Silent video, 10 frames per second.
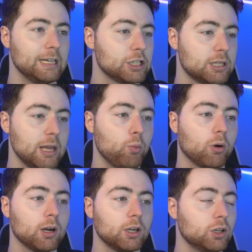They
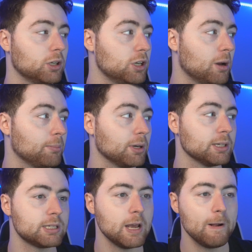weren't good
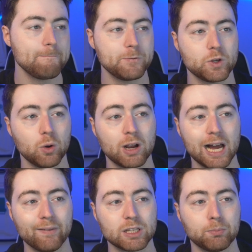numbers. So
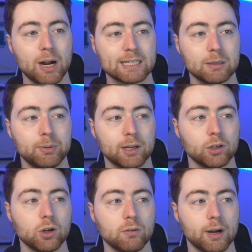kind of a surprising pick,
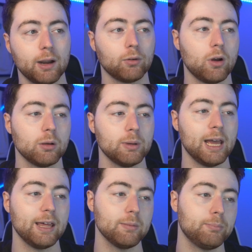could go very wrong, but
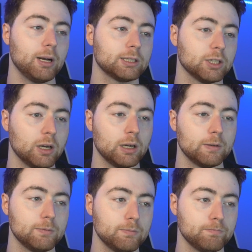hey, the Bucks
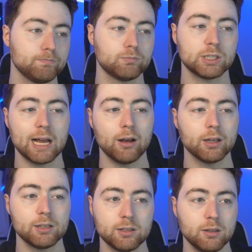are
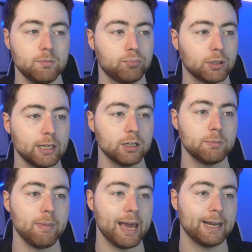solid, pretty good
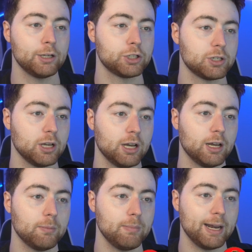managed
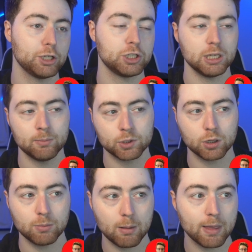team.
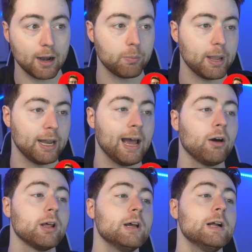So maybe that'll pan
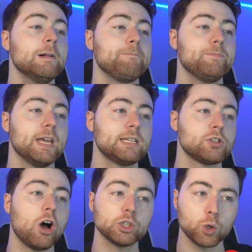out. This is
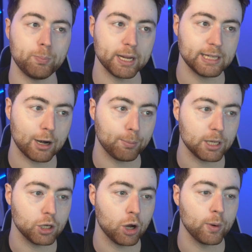also a pick that'll be
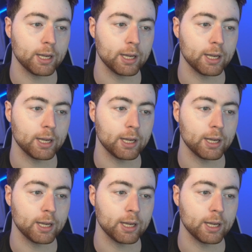going